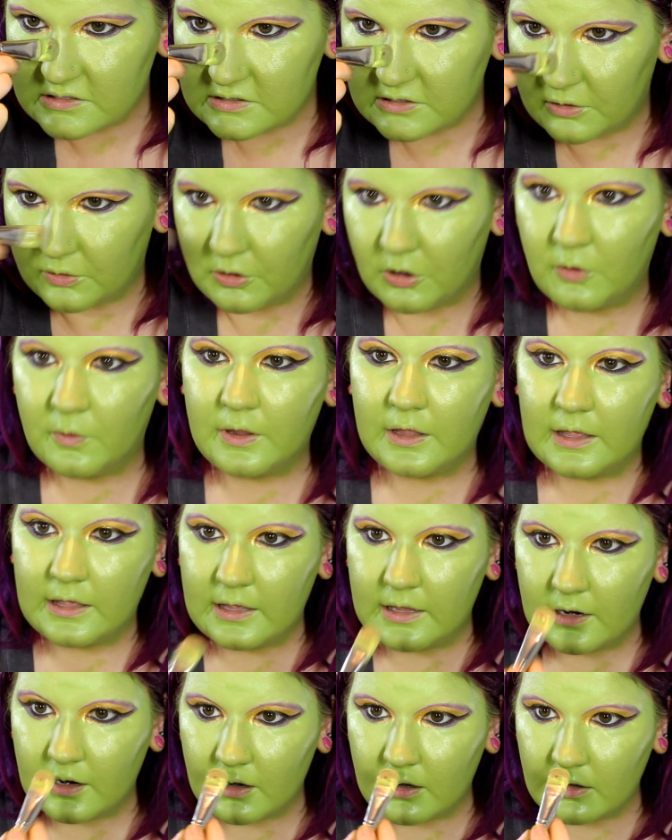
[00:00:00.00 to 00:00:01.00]
So going
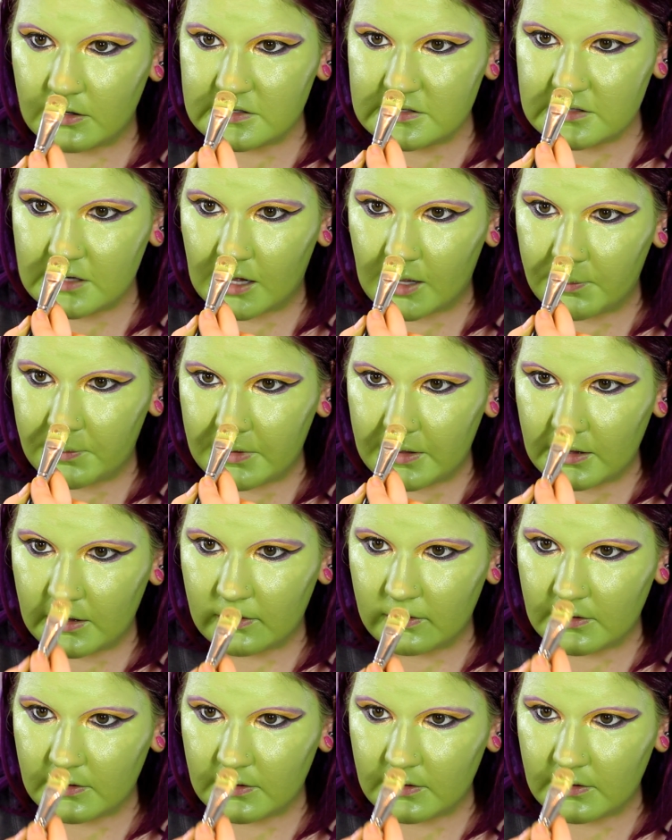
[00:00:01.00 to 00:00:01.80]
here, stopping,